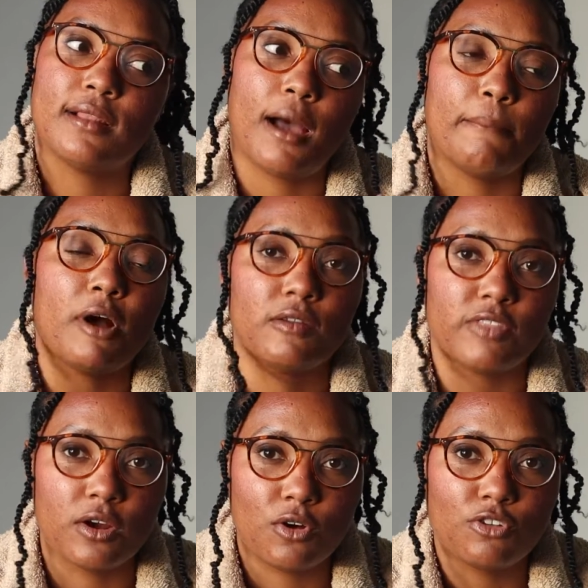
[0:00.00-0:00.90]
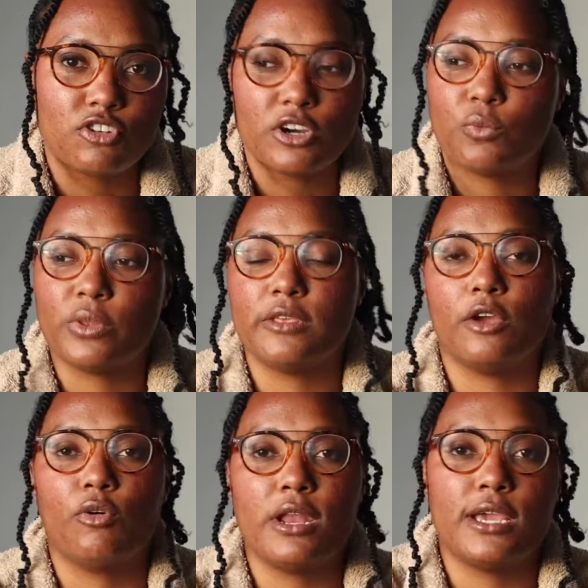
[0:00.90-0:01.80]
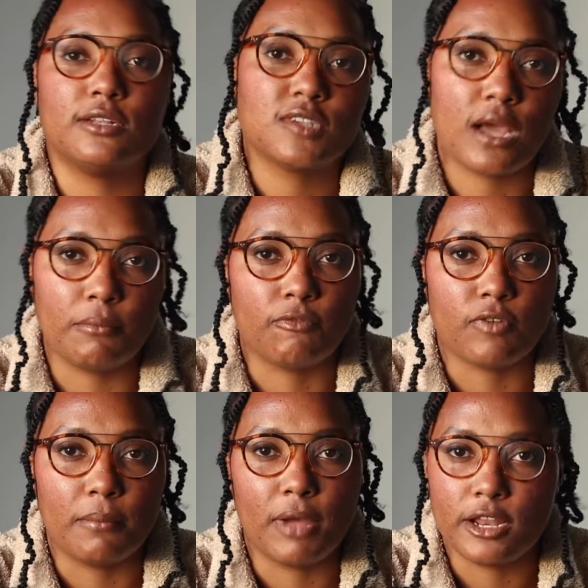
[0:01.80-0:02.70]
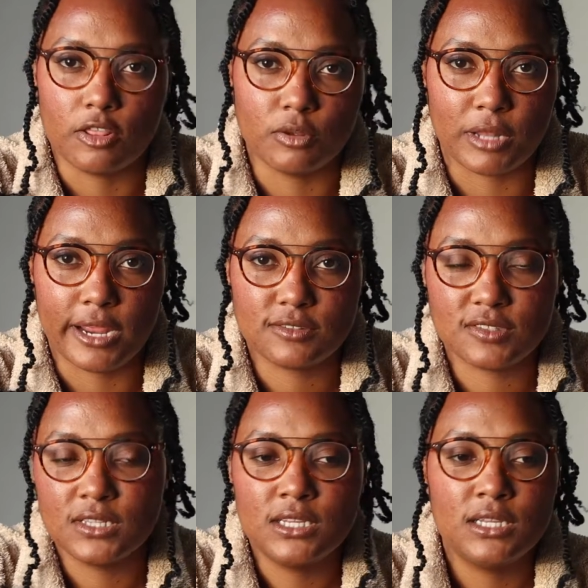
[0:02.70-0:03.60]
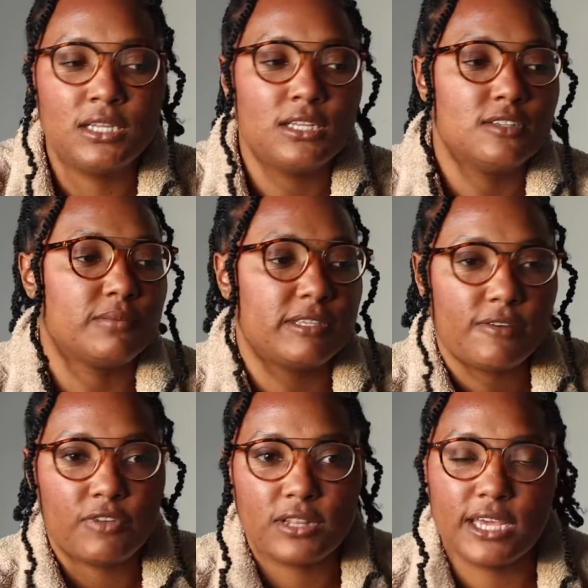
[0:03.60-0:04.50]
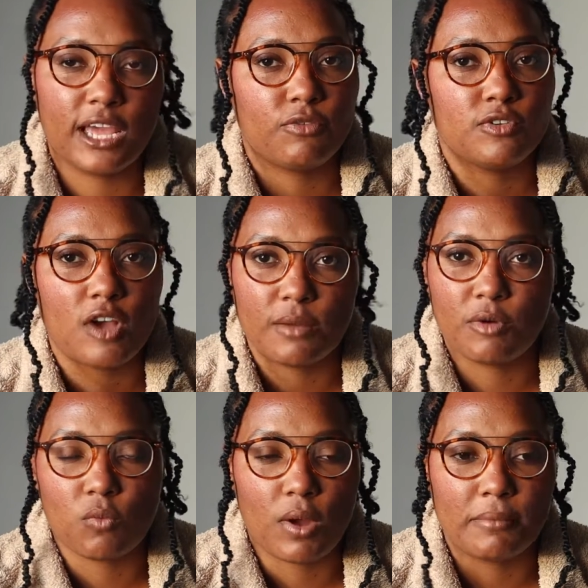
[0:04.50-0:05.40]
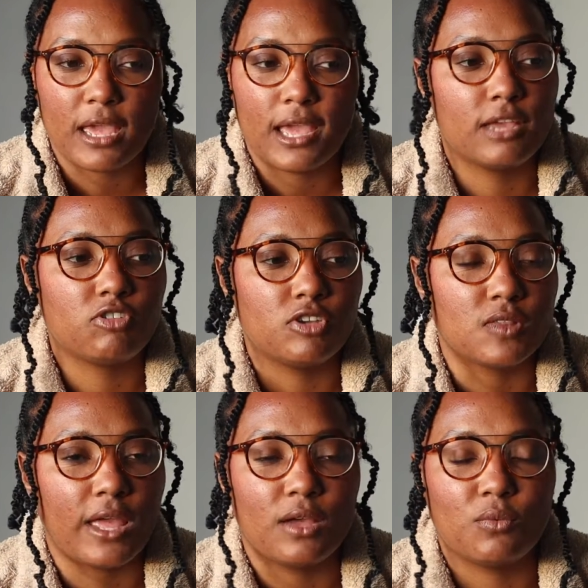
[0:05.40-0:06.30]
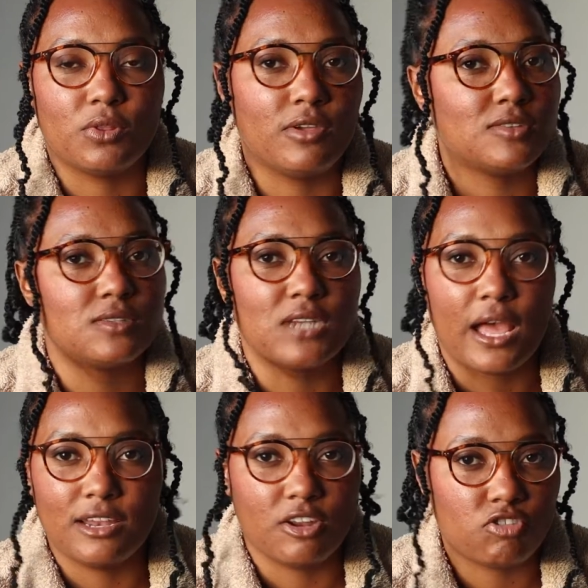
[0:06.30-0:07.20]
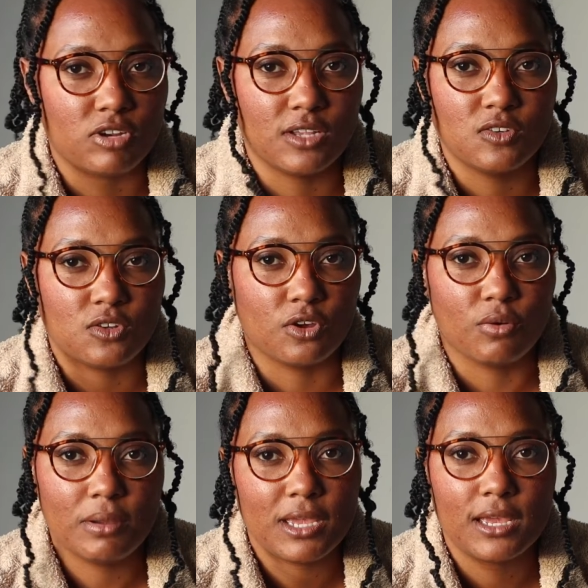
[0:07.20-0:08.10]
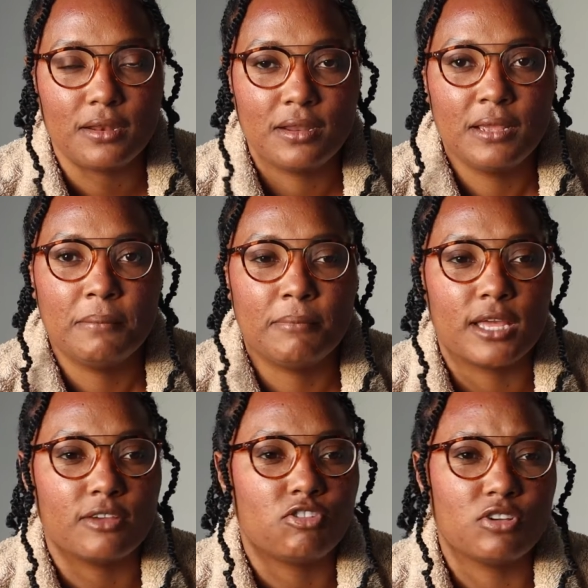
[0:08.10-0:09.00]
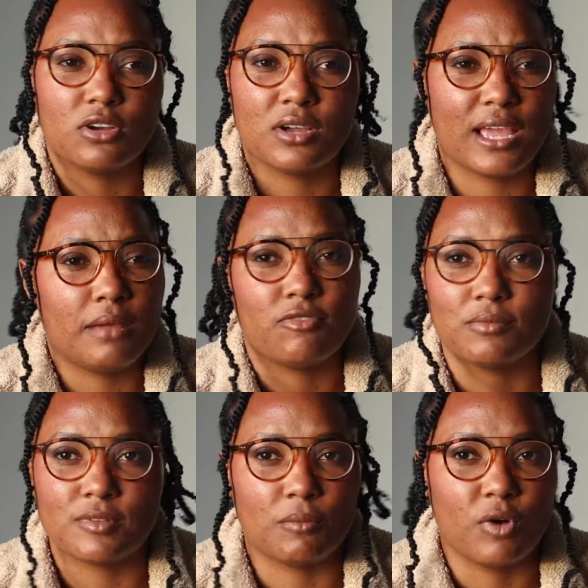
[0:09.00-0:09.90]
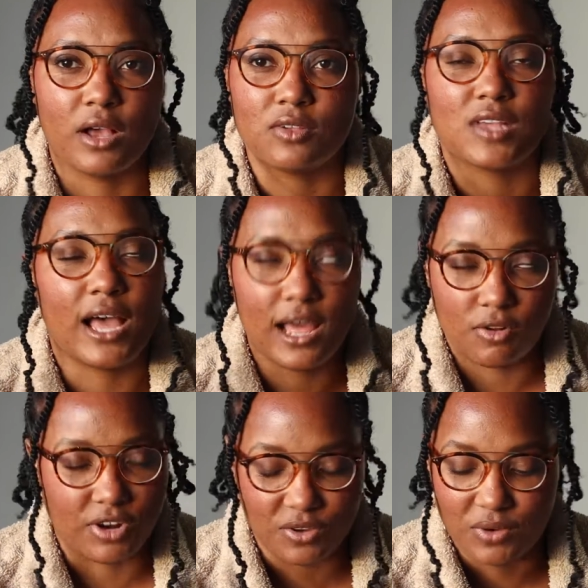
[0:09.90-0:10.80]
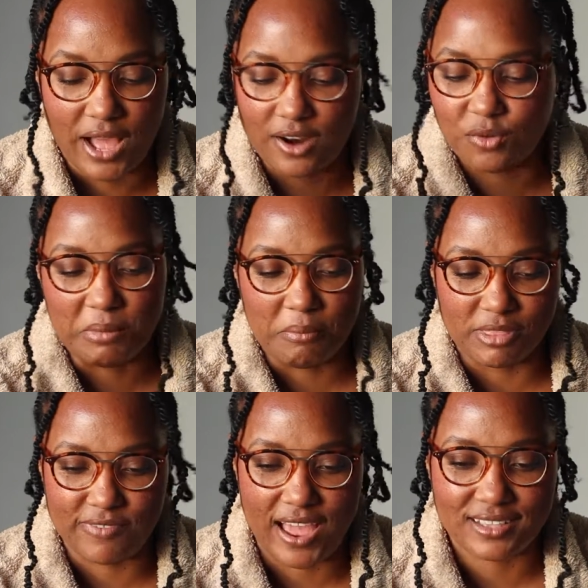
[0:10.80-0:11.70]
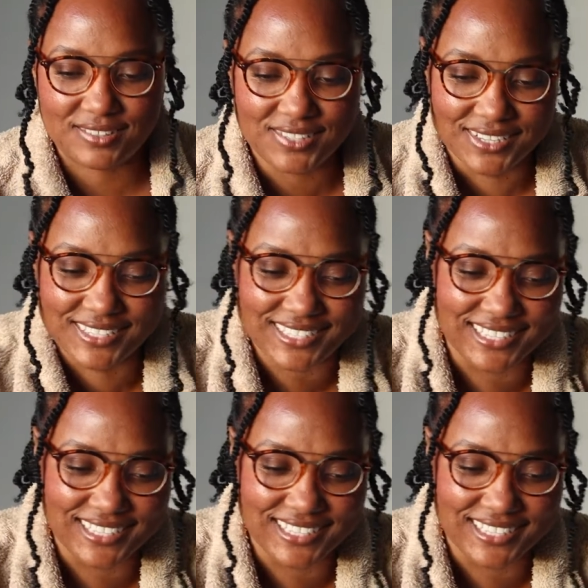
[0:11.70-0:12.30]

a part of their culture when the ingredients come from another place. Specifically, if we talk about rum cake, she's like, well, this is not indigenous to the Caribbean because sugar came from somewhere else. I don't know. I don't remember the facts.